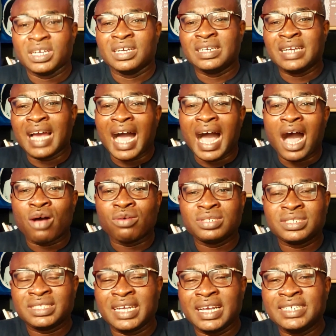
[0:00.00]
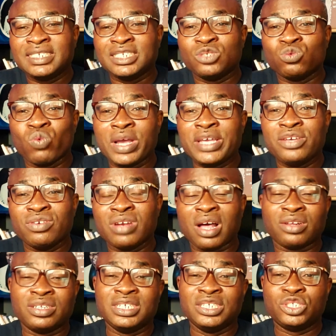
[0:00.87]
The how stage is when you
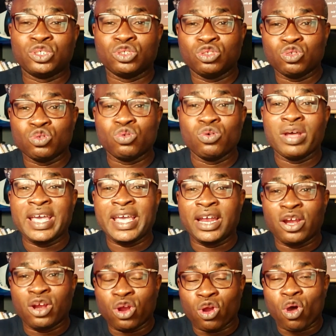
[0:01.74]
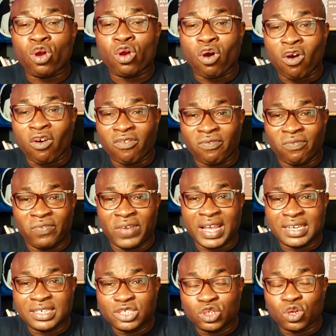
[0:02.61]
now need to do a lot of
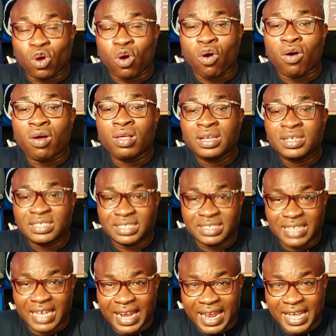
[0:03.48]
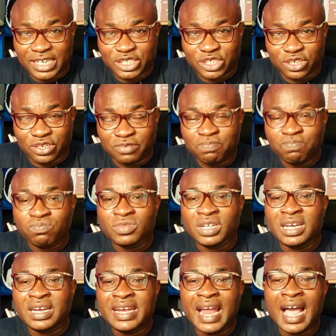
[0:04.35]
vendor selection.
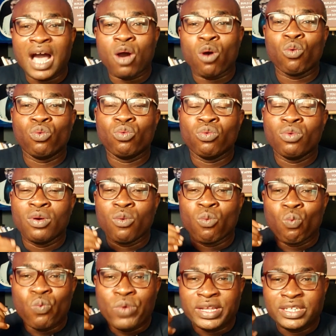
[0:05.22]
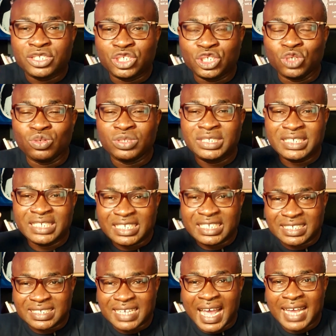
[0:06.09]
Now, with you
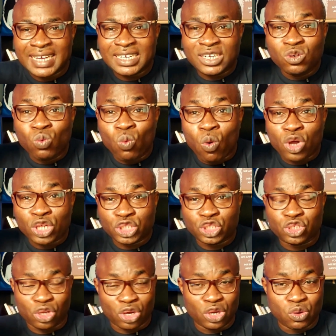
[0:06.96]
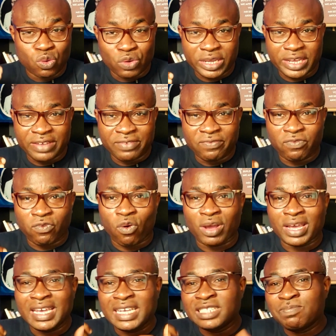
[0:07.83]
deciding what you're looking
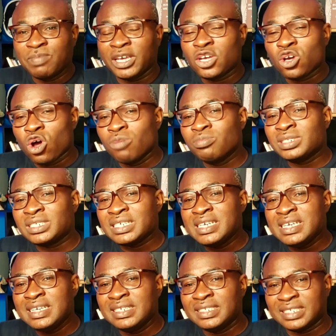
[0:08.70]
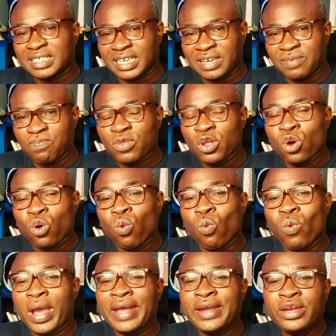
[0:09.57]
for, it becomes easy
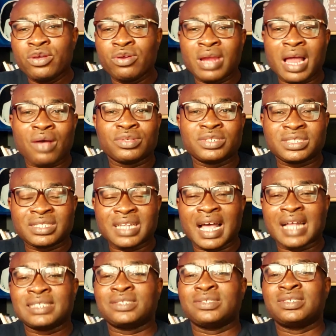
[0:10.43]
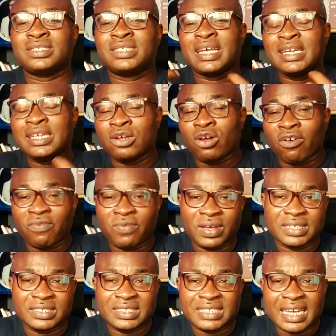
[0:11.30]
when you now start to send
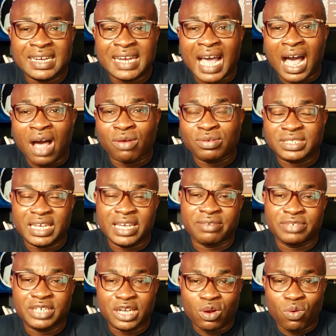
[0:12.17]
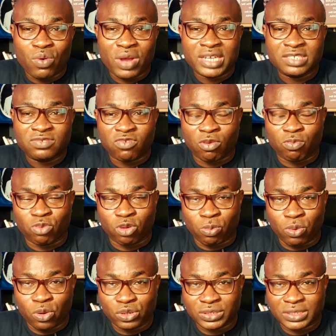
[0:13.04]
out a request for
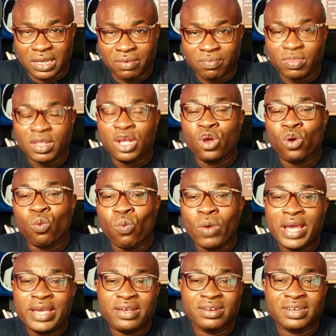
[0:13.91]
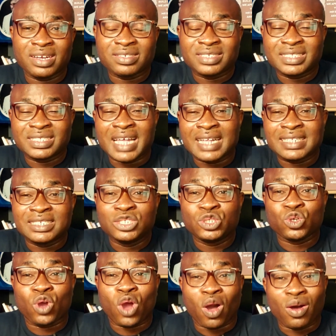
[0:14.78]
proposal, where you're now starting
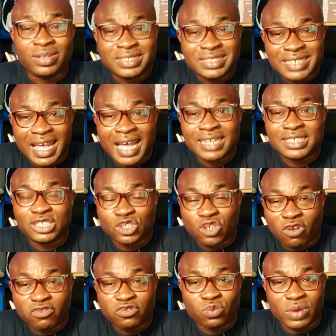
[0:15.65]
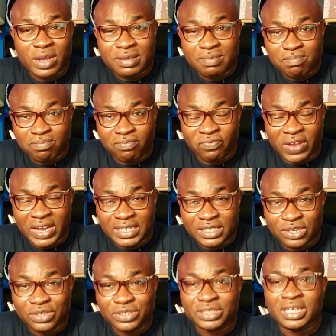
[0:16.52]
to contact software
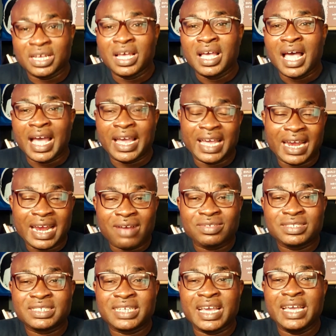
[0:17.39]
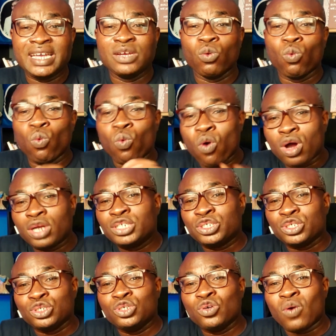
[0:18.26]
vendors and you're now saying,
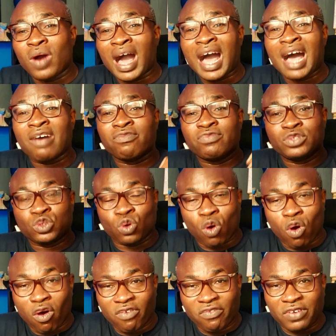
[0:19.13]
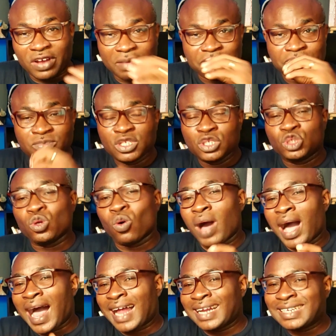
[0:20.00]
what do you have to offer?
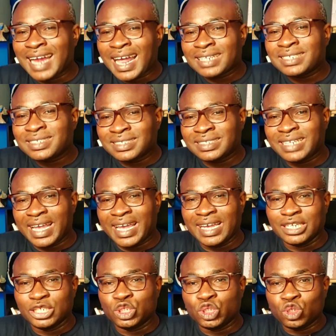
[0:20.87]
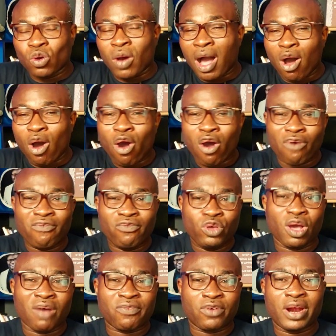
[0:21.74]
So at that stage, you have
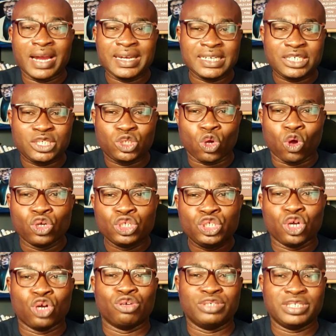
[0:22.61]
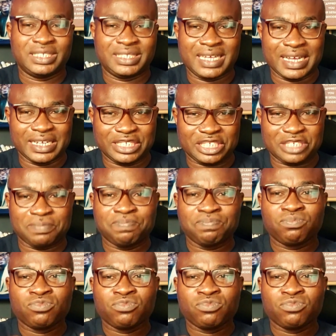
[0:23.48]
already done your research.